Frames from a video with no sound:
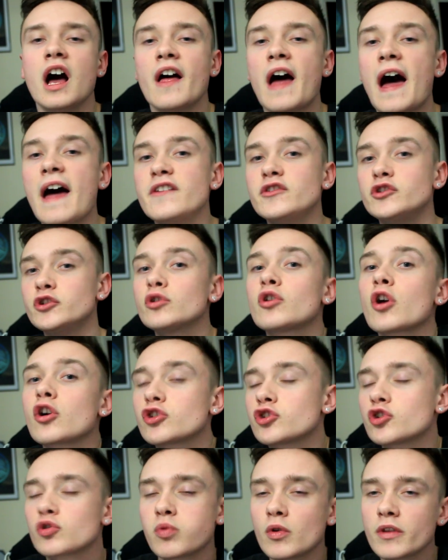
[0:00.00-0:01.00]
and you
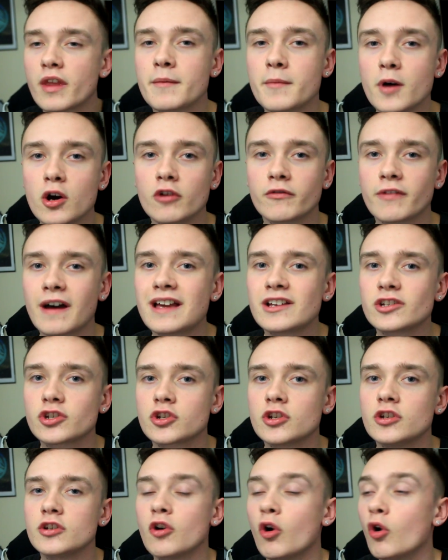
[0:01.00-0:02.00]
guys just want that motivation,